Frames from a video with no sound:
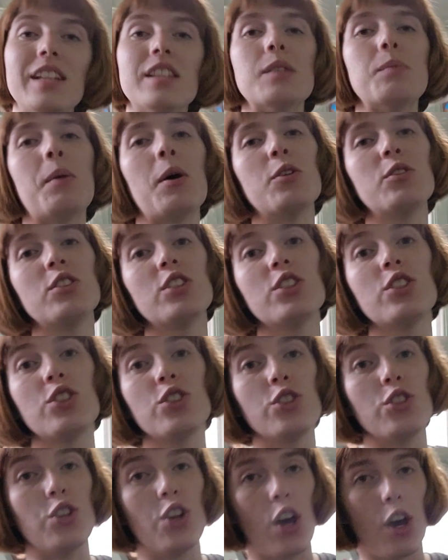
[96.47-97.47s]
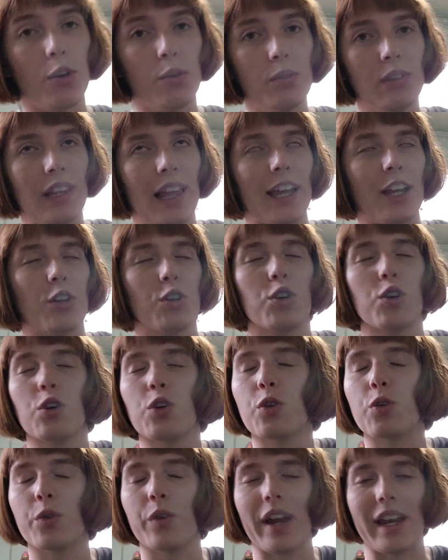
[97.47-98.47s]
it's supposed to snow like
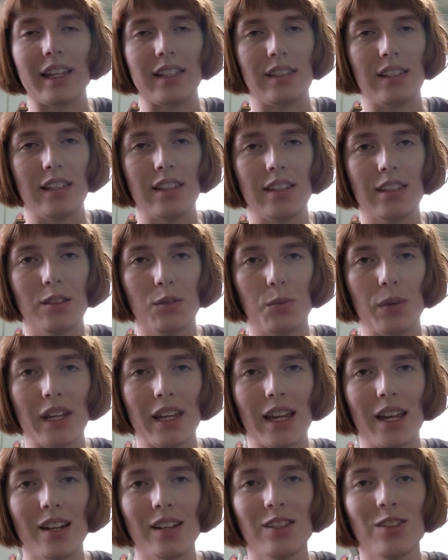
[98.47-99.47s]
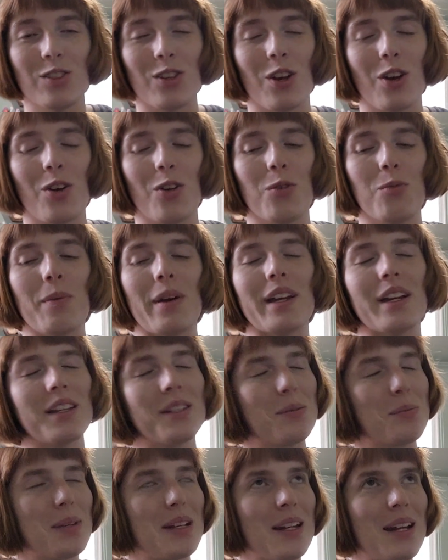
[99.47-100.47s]
crazy this weekend, so my
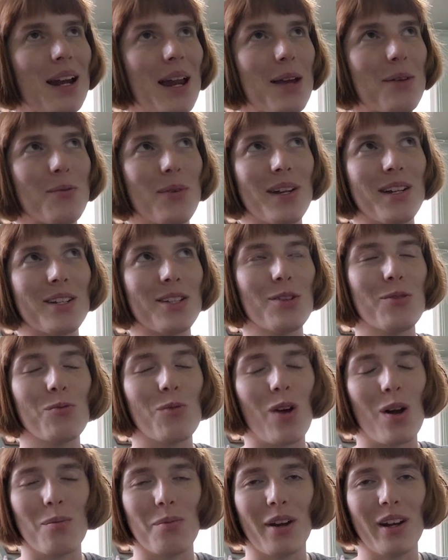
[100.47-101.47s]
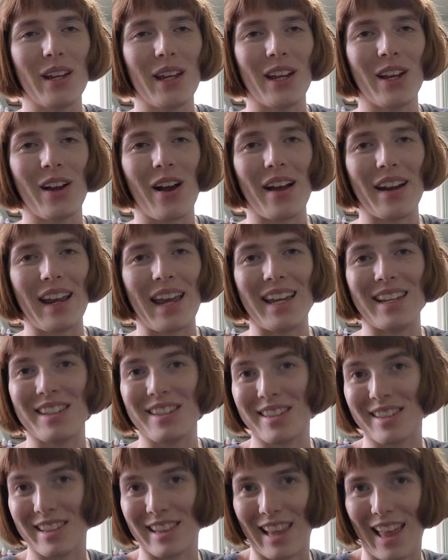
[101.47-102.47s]
husband and I went to Walmart and got a
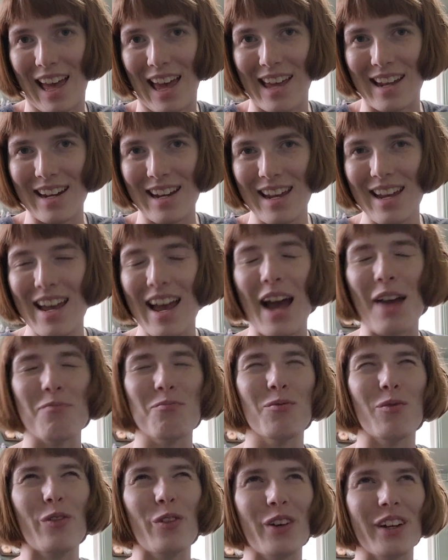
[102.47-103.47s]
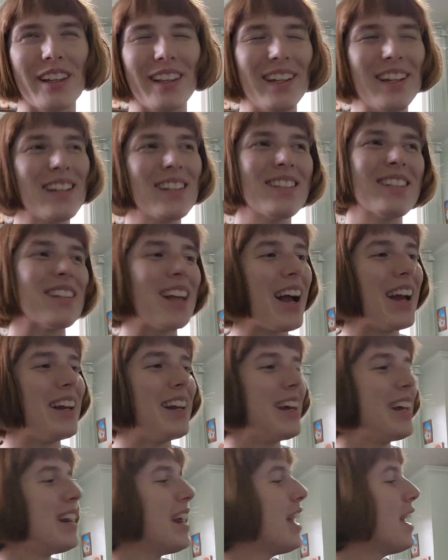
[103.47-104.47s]
sled. I'm really
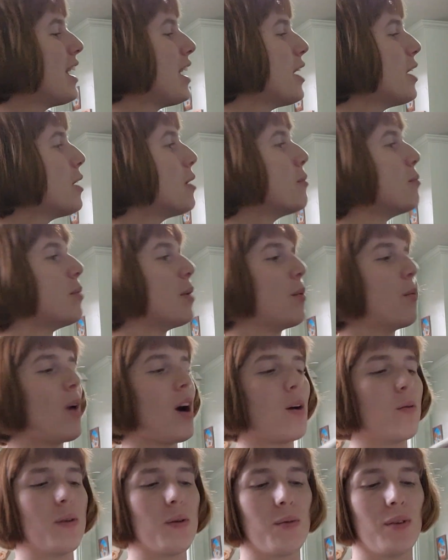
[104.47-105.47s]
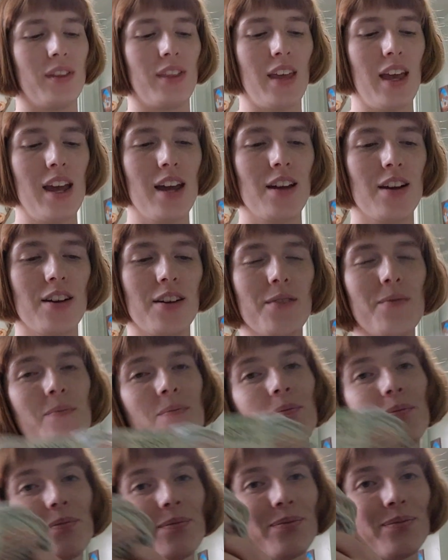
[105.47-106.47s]
excited, but while we were there,
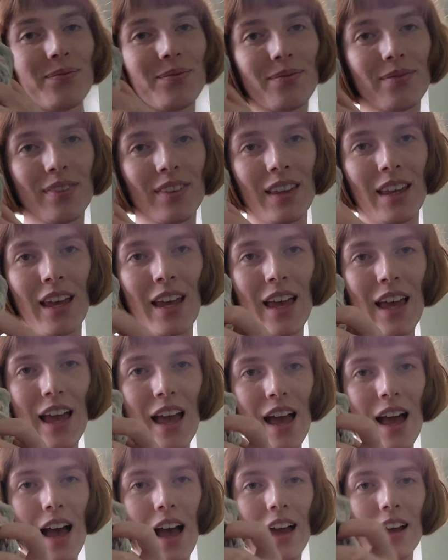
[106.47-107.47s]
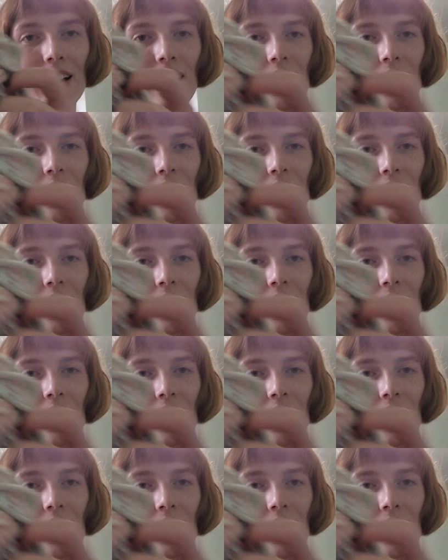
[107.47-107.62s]
I